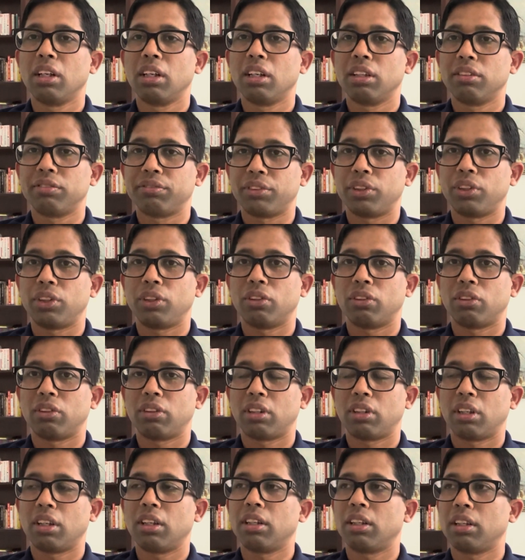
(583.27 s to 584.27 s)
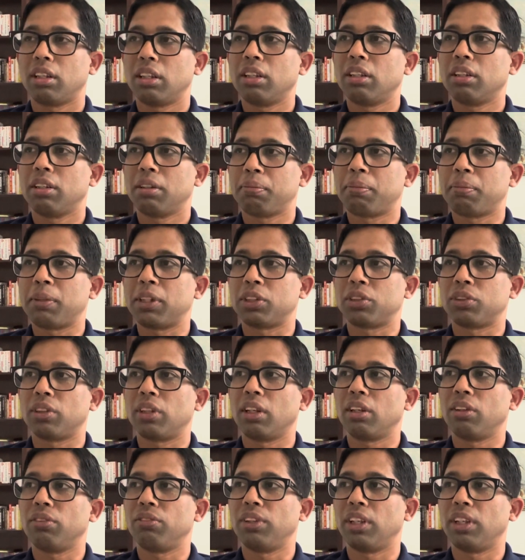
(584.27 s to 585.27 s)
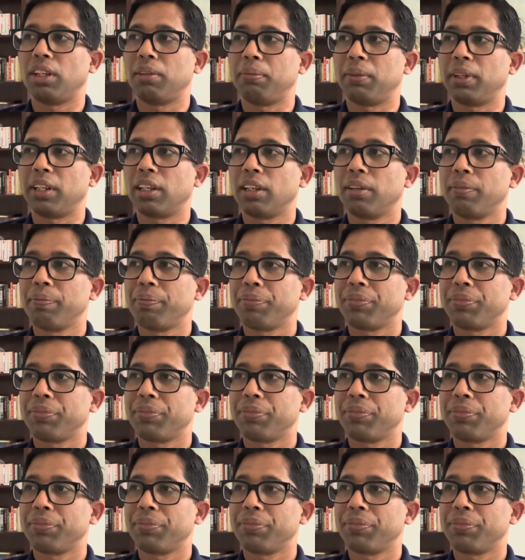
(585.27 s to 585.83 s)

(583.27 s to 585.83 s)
for your personal well-being.